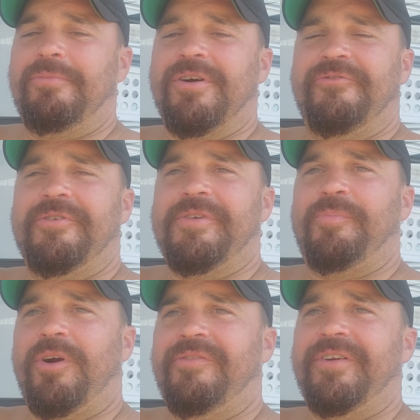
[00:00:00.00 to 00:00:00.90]
I'm come from is
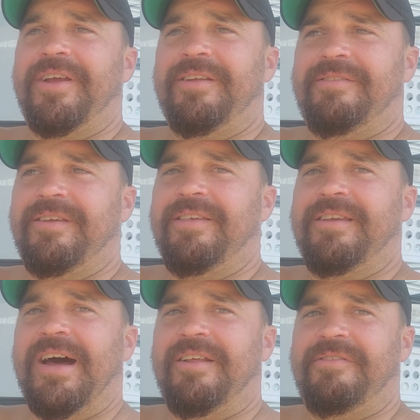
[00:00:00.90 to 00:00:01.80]
perfect. It's it's
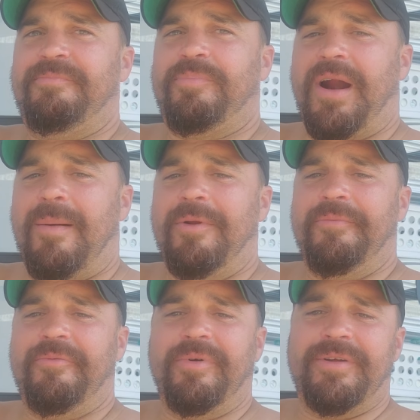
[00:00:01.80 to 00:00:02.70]
got its
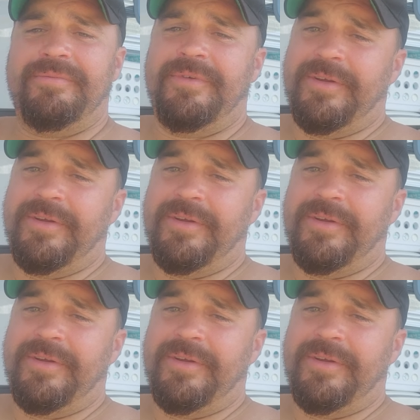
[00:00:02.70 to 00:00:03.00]
problems, but